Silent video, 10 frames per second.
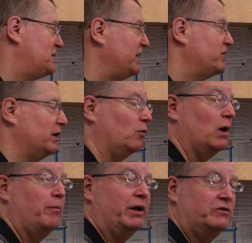takes a little
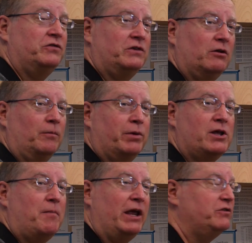while, but it's still
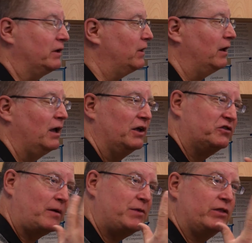pretty amazing that
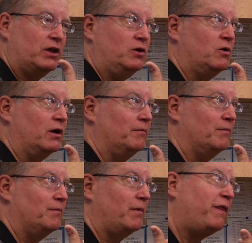something that you
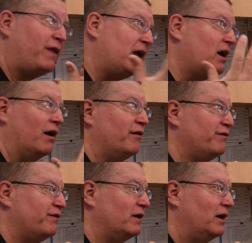can think
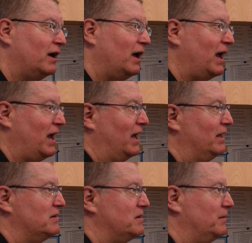of
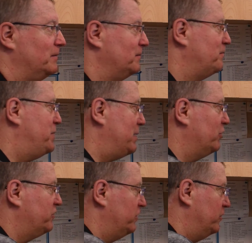and be
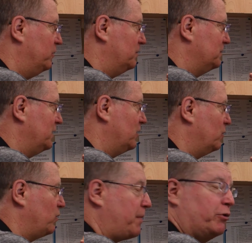able to,
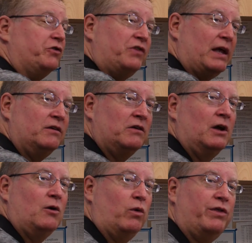represent
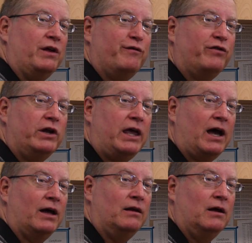within
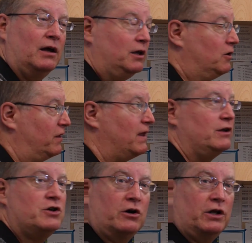FreeCAD, you can
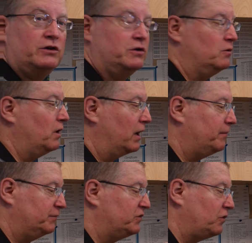then turn into
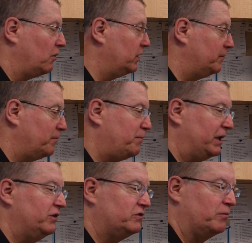a solid
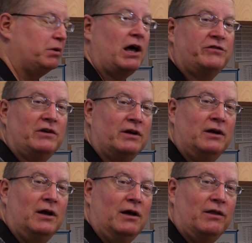piece of plastic
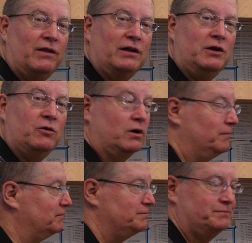that you
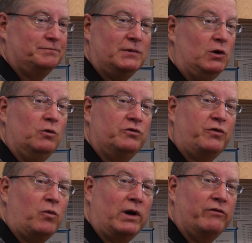can use
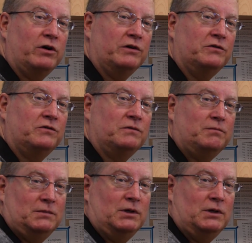for whatever it is,